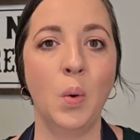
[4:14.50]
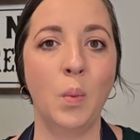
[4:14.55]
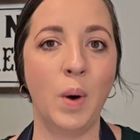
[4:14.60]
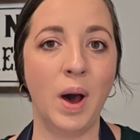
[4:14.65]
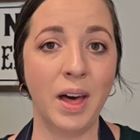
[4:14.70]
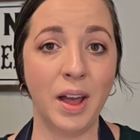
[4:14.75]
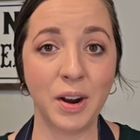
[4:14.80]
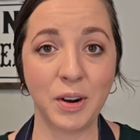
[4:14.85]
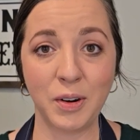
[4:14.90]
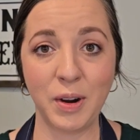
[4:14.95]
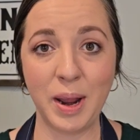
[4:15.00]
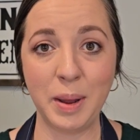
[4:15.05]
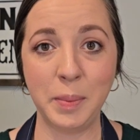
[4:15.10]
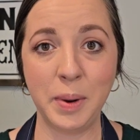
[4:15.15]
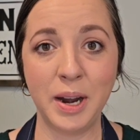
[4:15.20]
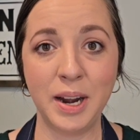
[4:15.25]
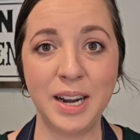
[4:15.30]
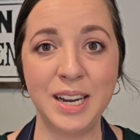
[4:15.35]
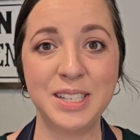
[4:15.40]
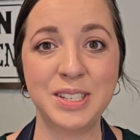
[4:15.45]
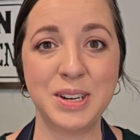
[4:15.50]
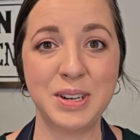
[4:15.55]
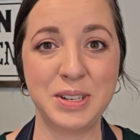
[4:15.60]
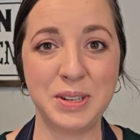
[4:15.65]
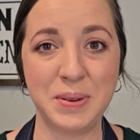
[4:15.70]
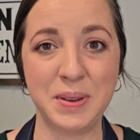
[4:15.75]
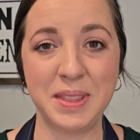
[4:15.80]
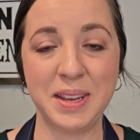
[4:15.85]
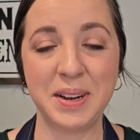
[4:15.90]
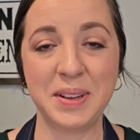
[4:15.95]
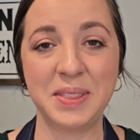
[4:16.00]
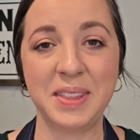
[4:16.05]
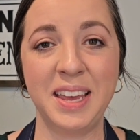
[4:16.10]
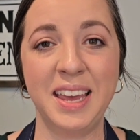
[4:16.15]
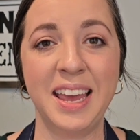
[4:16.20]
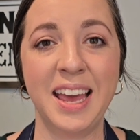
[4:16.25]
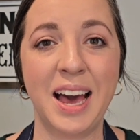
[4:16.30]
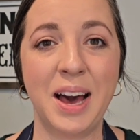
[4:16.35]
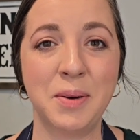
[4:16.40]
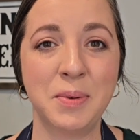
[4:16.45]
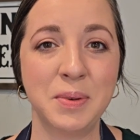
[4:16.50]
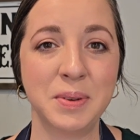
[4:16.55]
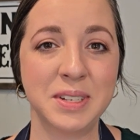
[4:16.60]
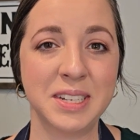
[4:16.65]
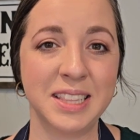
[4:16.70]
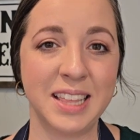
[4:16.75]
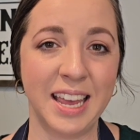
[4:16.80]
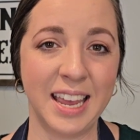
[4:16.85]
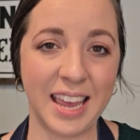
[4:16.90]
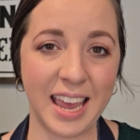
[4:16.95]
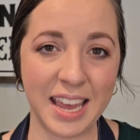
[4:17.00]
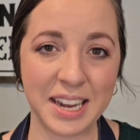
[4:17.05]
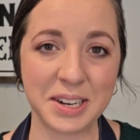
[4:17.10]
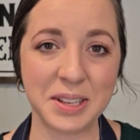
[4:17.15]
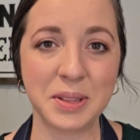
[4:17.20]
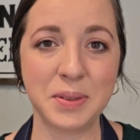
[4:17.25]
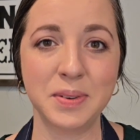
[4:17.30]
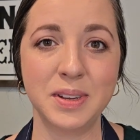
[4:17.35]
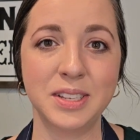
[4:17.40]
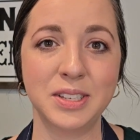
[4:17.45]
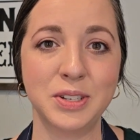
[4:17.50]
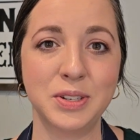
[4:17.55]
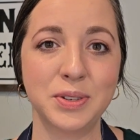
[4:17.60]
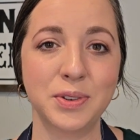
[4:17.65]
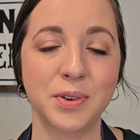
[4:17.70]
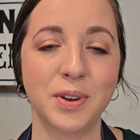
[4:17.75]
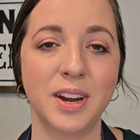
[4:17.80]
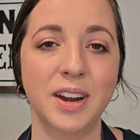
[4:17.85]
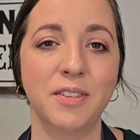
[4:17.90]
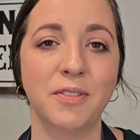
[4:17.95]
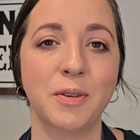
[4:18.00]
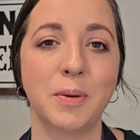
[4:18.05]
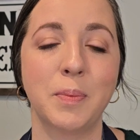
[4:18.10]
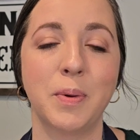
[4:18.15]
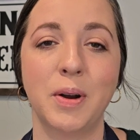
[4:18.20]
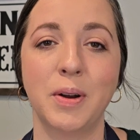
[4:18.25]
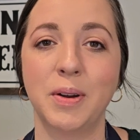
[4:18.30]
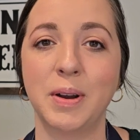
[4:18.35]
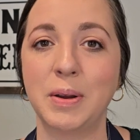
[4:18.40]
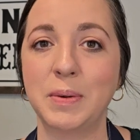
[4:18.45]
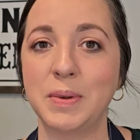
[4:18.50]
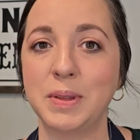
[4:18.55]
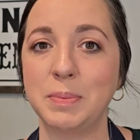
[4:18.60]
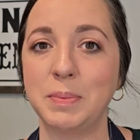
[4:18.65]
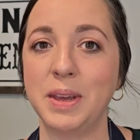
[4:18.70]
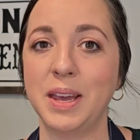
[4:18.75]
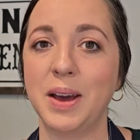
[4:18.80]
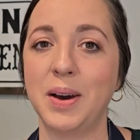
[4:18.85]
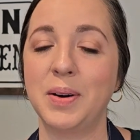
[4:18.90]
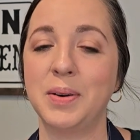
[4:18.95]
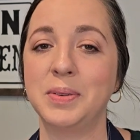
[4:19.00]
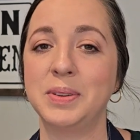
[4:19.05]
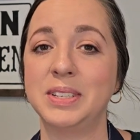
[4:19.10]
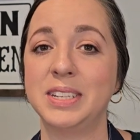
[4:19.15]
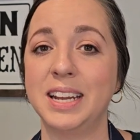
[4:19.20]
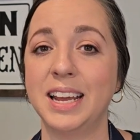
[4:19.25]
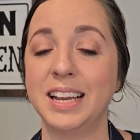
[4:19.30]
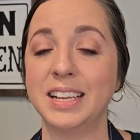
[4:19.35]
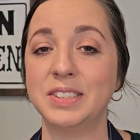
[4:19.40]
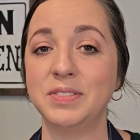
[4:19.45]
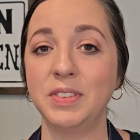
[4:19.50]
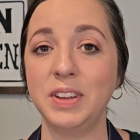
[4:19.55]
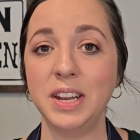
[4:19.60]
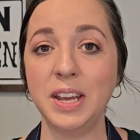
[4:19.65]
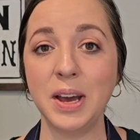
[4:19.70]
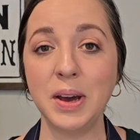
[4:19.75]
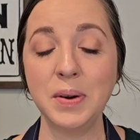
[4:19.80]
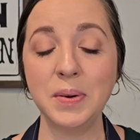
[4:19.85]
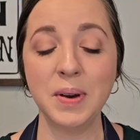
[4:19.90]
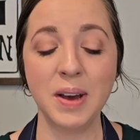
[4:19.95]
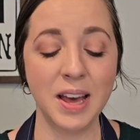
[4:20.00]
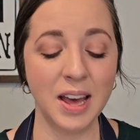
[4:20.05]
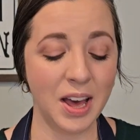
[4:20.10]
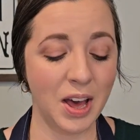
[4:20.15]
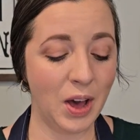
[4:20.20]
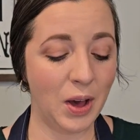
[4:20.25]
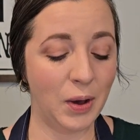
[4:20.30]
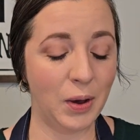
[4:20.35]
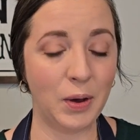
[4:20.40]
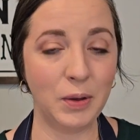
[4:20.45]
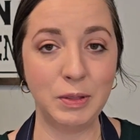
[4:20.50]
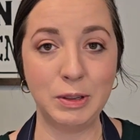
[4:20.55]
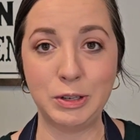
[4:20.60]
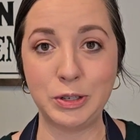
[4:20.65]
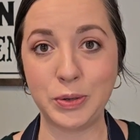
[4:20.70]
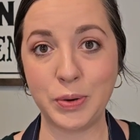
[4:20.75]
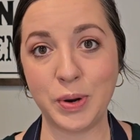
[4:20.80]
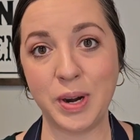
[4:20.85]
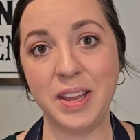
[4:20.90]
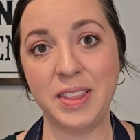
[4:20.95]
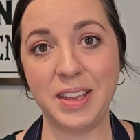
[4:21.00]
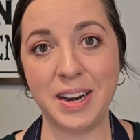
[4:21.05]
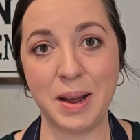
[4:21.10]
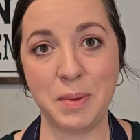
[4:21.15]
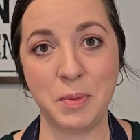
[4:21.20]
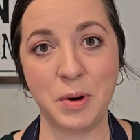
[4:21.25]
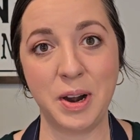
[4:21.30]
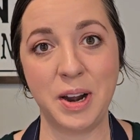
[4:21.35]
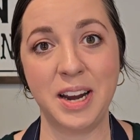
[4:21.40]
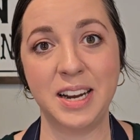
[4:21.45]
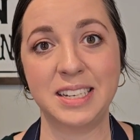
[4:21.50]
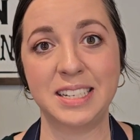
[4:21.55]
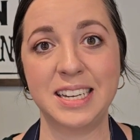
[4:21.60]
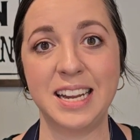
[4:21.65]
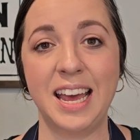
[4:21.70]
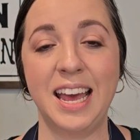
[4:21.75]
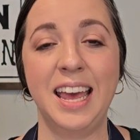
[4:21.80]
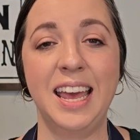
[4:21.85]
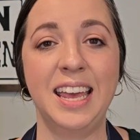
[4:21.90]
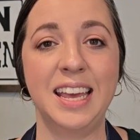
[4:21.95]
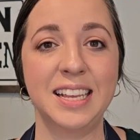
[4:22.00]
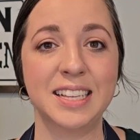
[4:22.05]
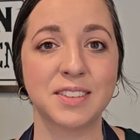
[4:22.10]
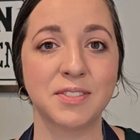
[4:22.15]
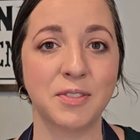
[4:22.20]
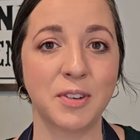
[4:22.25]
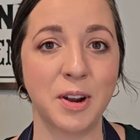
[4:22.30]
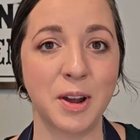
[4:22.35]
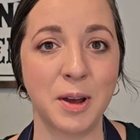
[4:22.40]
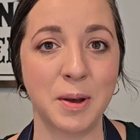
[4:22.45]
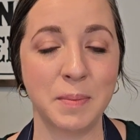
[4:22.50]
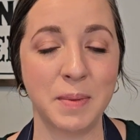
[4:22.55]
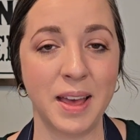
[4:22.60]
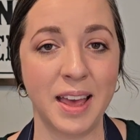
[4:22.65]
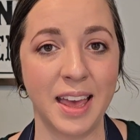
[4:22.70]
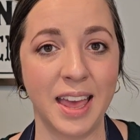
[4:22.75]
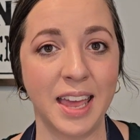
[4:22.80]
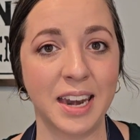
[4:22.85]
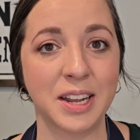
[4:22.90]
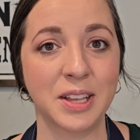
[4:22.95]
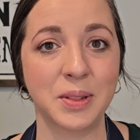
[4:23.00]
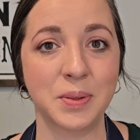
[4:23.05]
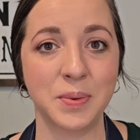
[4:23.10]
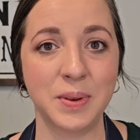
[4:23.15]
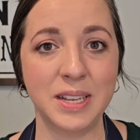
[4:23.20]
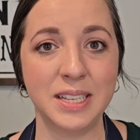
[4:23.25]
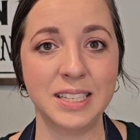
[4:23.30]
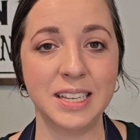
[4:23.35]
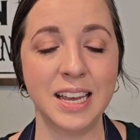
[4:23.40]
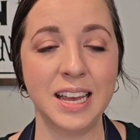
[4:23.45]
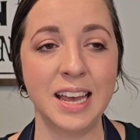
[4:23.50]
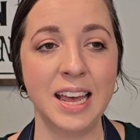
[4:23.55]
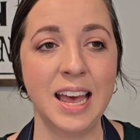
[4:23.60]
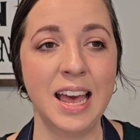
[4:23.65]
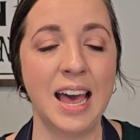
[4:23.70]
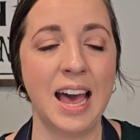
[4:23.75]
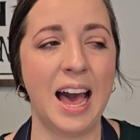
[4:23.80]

While our cranberries are doing their thing, I want to thank Ana Luisa Jewelry for partnering with me on today's video. All the jewelry that I'm wearing today is from Ana Luisa.